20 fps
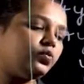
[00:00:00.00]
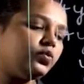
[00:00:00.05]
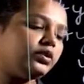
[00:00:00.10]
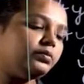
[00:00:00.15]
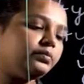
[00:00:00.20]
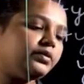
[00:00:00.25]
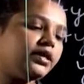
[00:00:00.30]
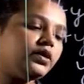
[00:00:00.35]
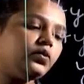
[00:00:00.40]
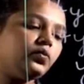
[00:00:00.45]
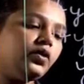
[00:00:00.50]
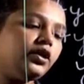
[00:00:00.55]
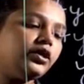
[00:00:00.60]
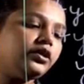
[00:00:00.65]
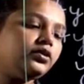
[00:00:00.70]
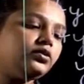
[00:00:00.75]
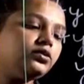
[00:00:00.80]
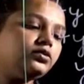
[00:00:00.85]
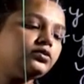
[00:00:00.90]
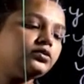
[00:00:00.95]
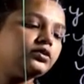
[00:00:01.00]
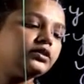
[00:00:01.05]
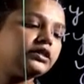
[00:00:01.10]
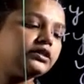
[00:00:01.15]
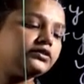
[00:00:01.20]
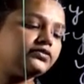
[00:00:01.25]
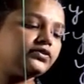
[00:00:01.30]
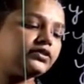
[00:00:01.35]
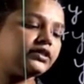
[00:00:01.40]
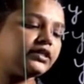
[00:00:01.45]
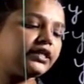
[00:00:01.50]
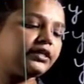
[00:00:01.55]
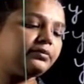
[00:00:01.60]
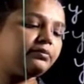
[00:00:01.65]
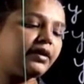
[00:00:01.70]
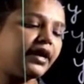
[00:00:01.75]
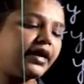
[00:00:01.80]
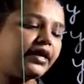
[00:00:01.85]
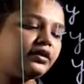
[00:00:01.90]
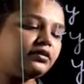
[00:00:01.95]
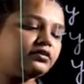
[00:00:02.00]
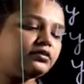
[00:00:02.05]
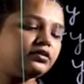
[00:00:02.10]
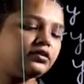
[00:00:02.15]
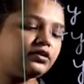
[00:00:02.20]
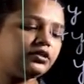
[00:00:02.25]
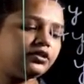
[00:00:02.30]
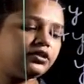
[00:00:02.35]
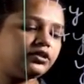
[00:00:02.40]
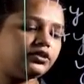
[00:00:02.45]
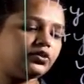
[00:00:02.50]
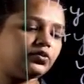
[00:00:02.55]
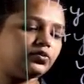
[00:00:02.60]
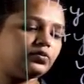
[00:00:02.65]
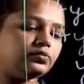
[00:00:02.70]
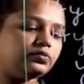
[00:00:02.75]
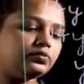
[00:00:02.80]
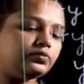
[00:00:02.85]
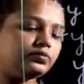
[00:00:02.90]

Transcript: will be equal to 3 by 2.